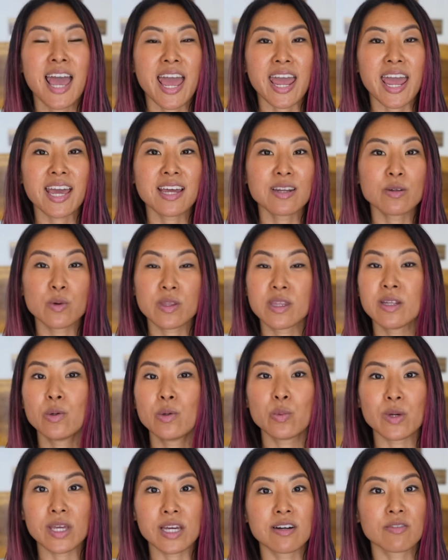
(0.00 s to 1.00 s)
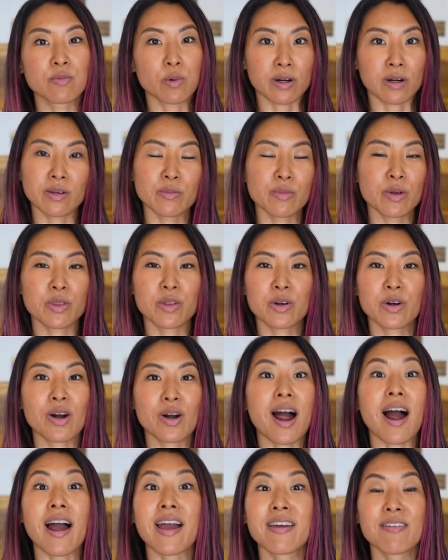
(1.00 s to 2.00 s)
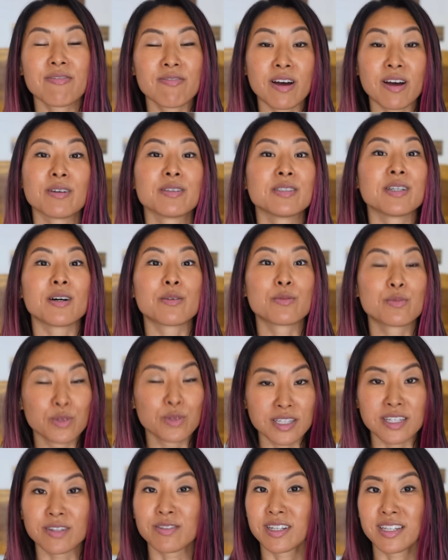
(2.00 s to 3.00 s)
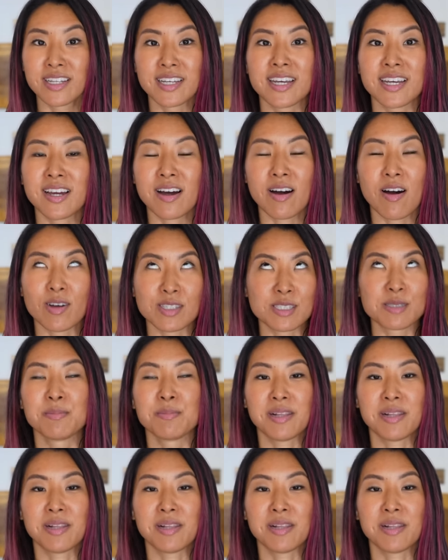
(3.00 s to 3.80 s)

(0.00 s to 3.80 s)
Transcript: and within a week of working with her, I found a really, really awesome